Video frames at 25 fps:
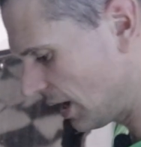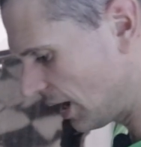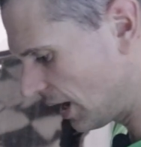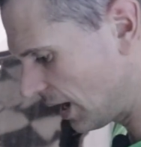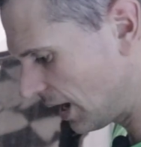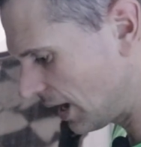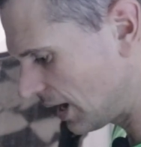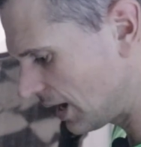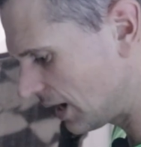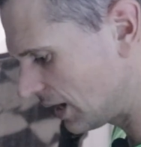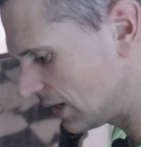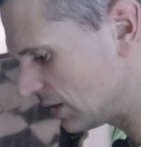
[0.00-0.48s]

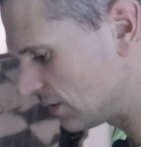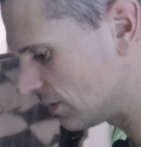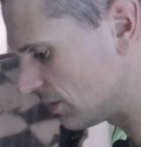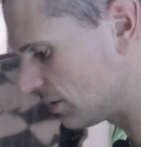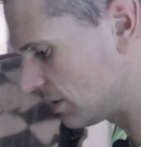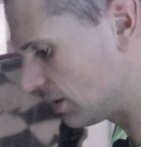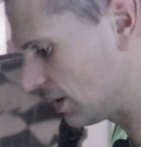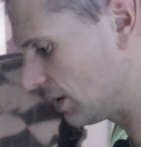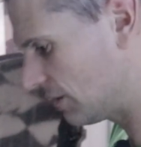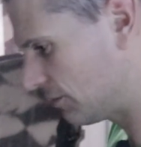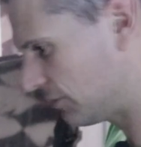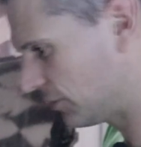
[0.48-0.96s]

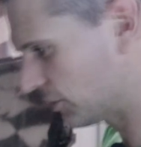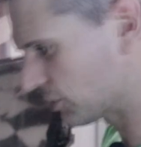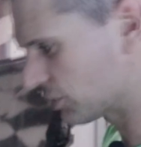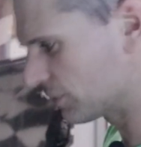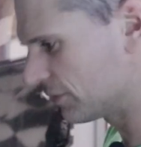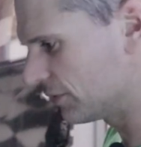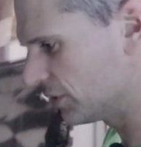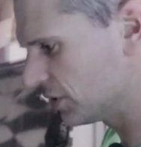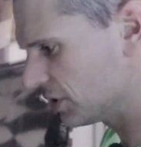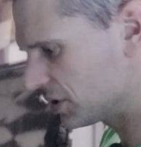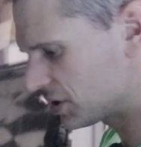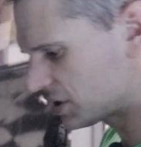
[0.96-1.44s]
And for
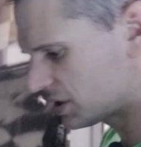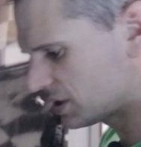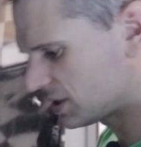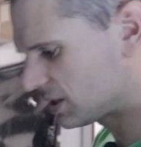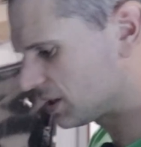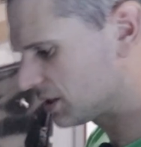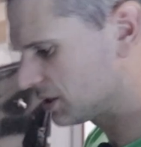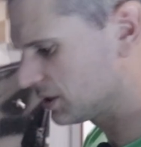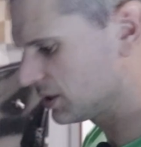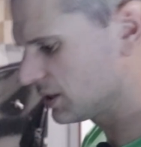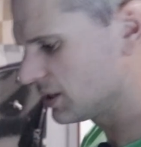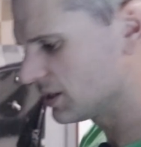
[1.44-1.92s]
reverse,
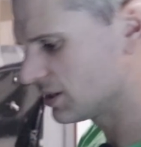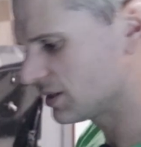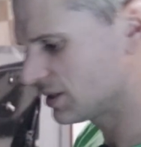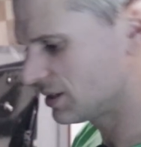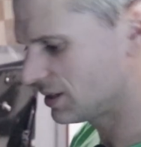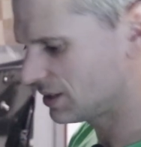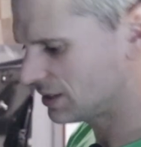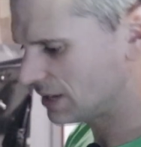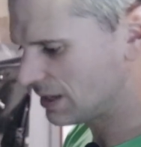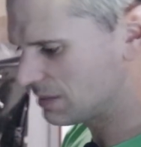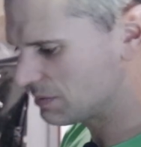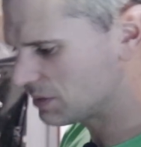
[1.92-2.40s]
essentially it's
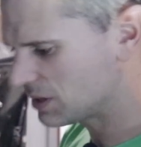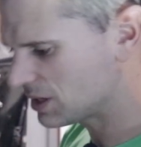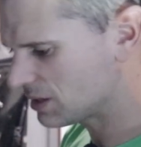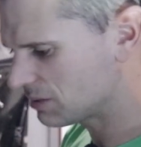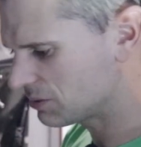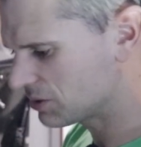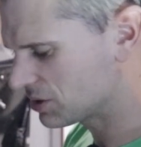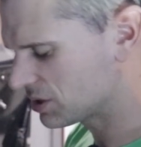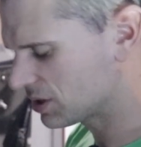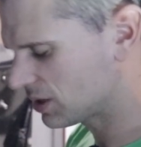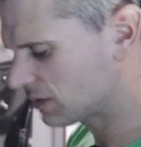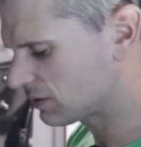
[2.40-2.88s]
the same
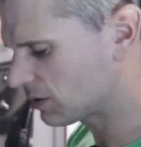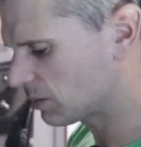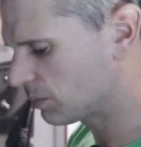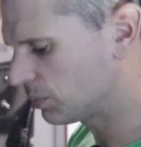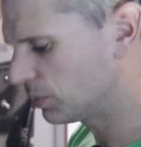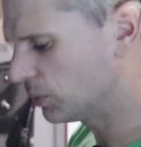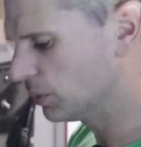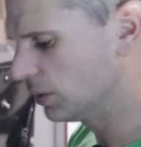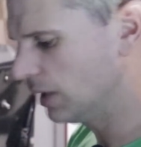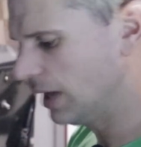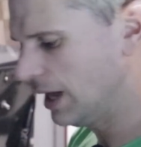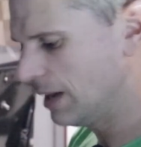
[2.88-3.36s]
thing. We just have to
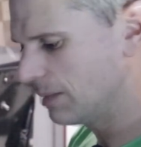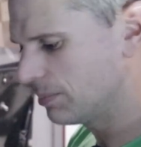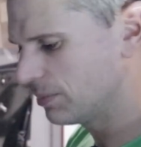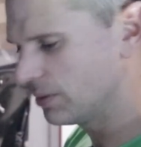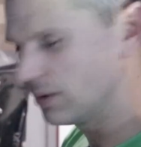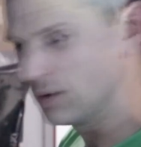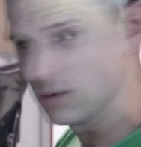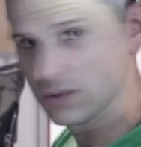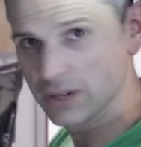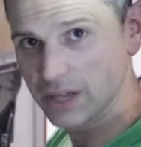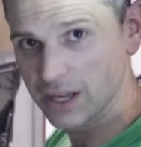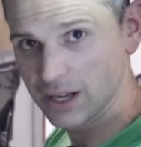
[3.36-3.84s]
pull
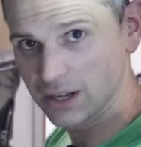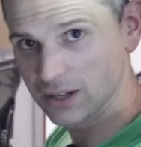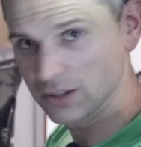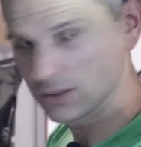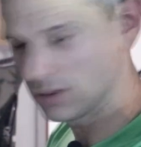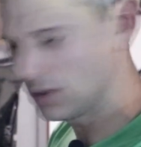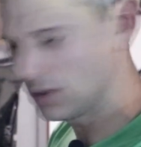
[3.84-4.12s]
up on our